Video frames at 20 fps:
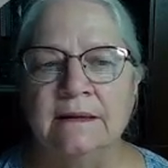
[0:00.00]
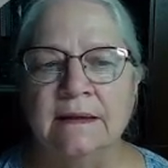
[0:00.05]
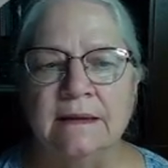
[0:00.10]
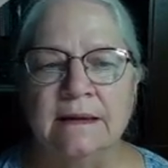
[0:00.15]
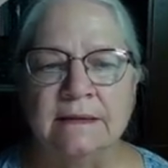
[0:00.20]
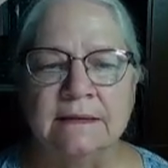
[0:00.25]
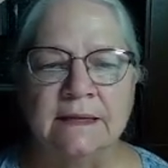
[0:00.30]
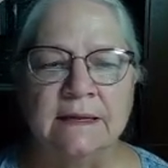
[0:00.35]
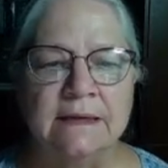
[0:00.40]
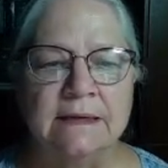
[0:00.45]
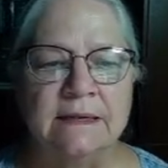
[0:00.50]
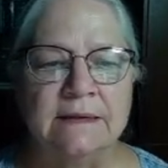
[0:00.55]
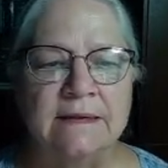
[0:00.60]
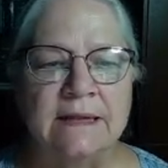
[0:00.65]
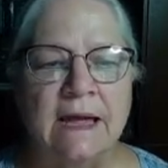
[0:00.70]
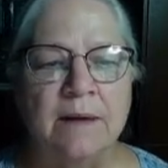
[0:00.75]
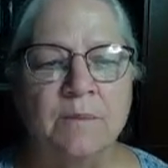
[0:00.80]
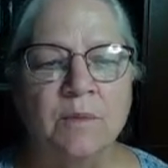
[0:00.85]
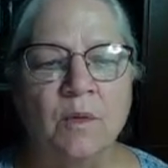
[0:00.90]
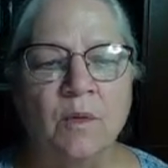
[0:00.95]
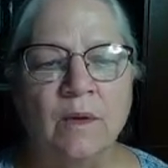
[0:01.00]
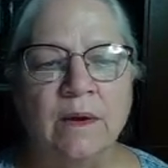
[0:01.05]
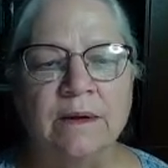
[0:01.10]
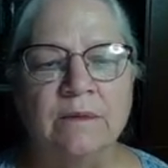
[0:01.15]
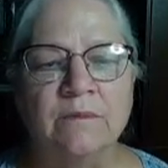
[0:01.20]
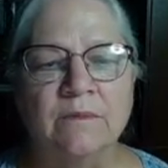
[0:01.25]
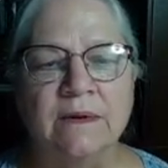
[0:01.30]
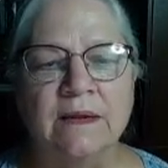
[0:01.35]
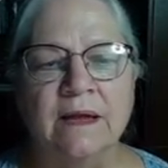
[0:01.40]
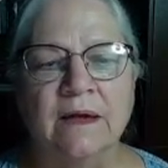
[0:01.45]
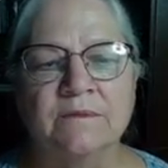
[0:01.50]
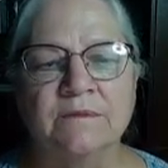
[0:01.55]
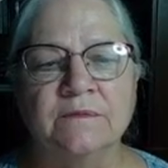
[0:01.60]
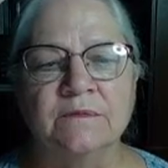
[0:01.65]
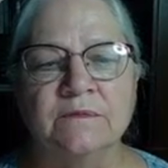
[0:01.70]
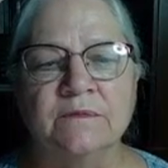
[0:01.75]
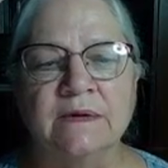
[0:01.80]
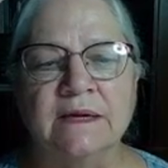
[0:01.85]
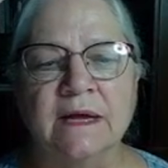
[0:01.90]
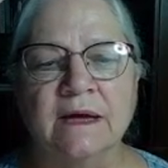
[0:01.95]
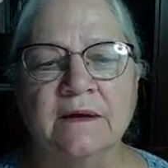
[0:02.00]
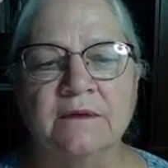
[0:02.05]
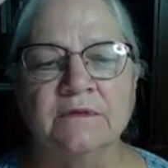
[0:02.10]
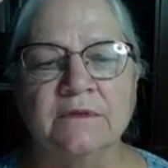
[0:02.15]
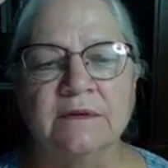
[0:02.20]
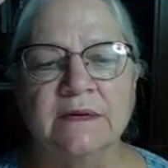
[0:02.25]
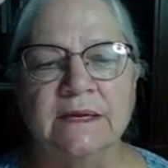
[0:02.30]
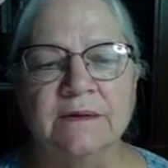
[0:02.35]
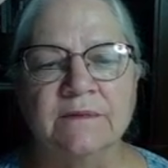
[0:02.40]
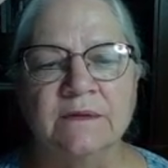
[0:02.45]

Again, at that point, we have recovery